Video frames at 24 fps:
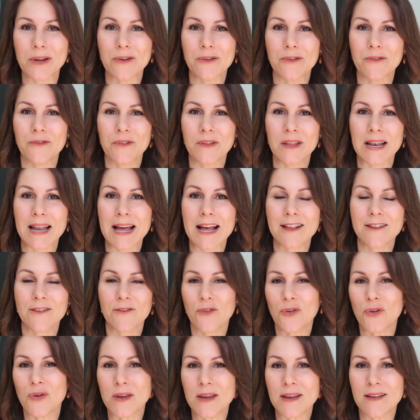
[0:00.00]
good for the last
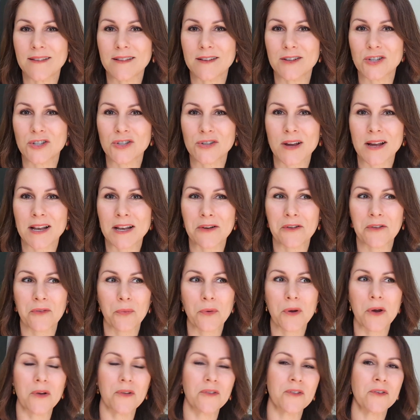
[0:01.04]
few years in Australia as well.